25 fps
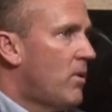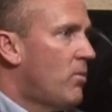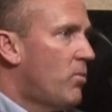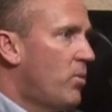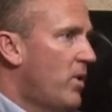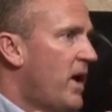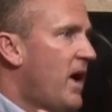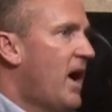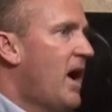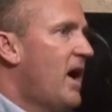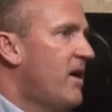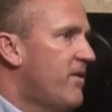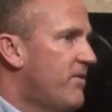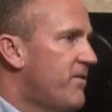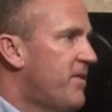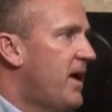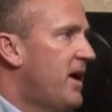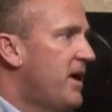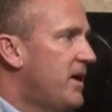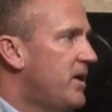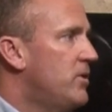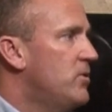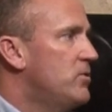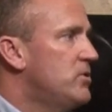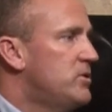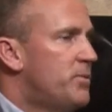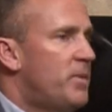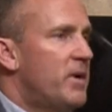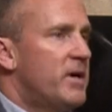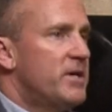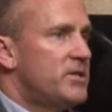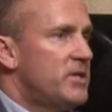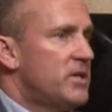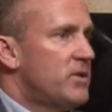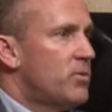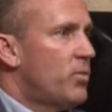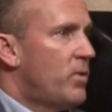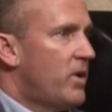we have that huge
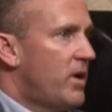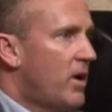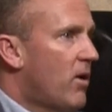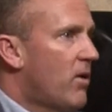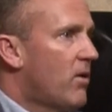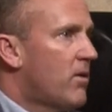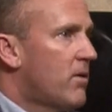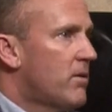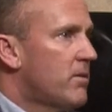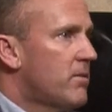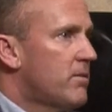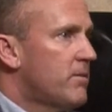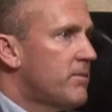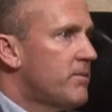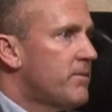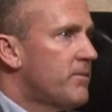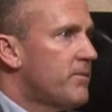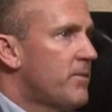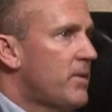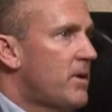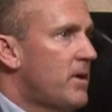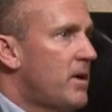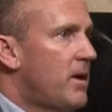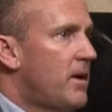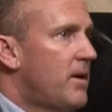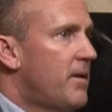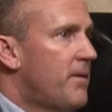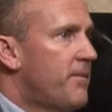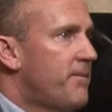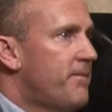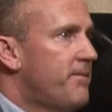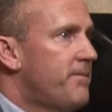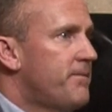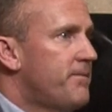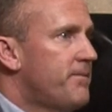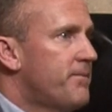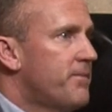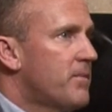budget. We are
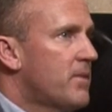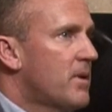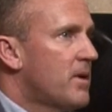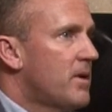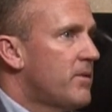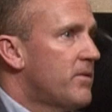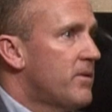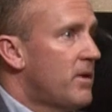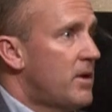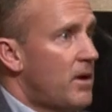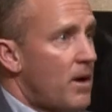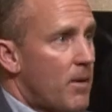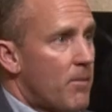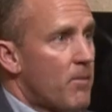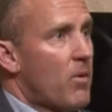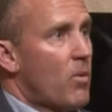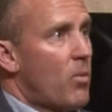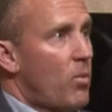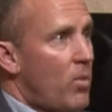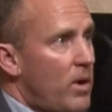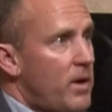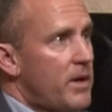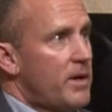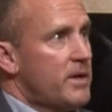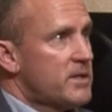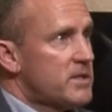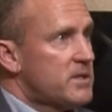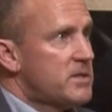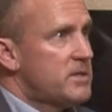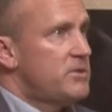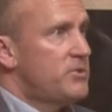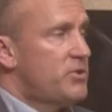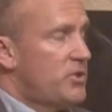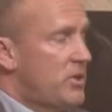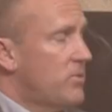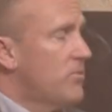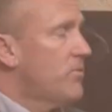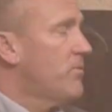the number one
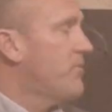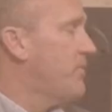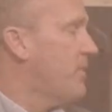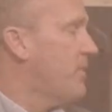general